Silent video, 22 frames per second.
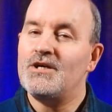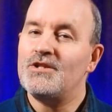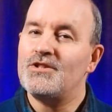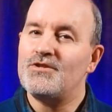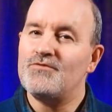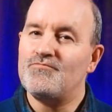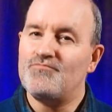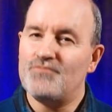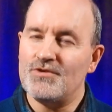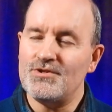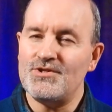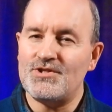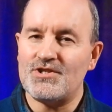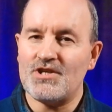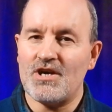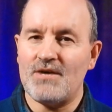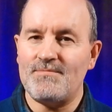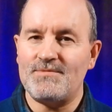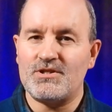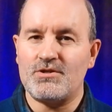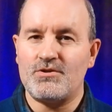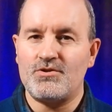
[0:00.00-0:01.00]
the
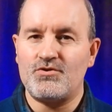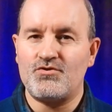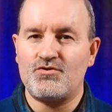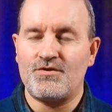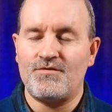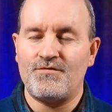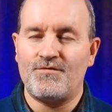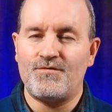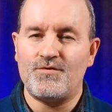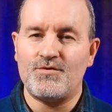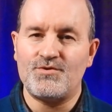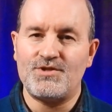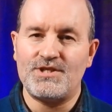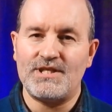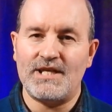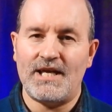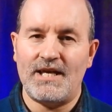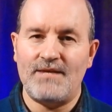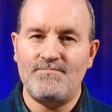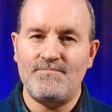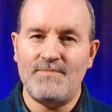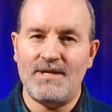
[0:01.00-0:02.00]
runtime is
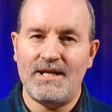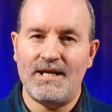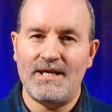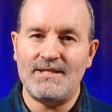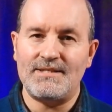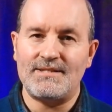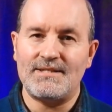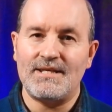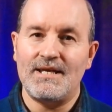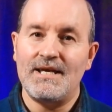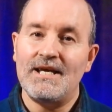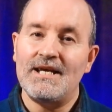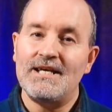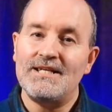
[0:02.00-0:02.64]
148 minutes,